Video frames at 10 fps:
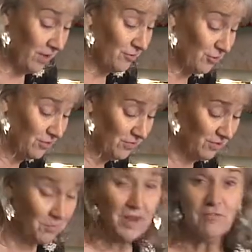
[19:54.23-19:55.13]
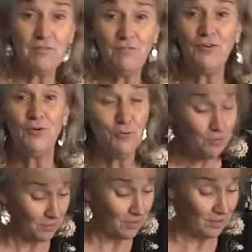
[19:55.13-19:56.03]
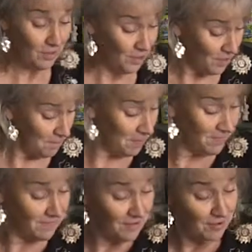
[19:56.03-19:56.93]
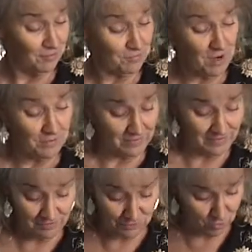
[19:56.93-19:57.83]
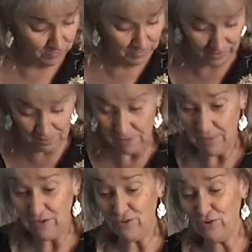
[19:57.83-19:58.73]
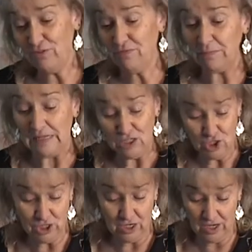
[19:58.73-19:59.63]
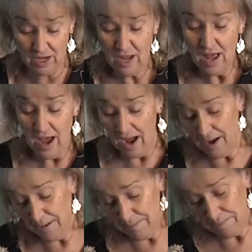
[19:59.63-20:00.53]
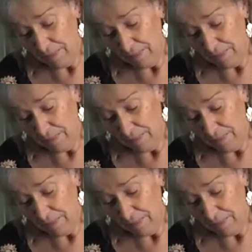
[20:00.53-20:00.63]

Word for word: as you can see, we have a few bits of brownies left over that can be my dessert from lunch today. Um,